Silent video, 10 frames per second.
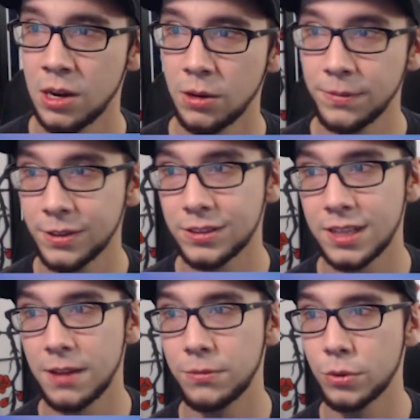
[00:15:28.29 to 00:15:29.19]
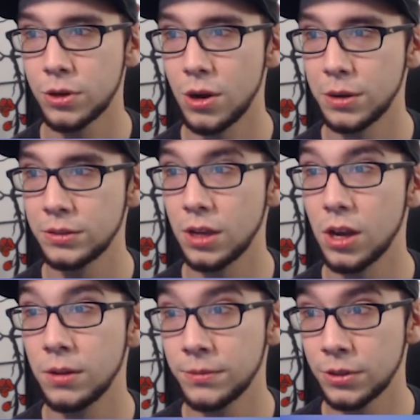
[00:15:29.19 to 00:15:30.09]
Reveal the top 4 cards
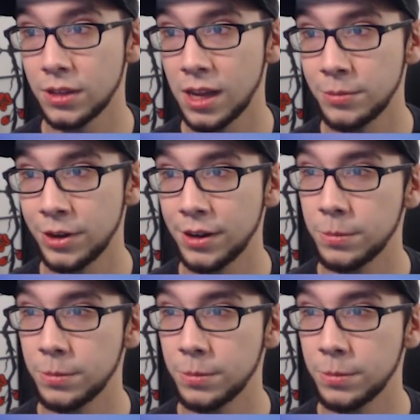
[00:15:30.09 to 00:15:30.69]
of your library.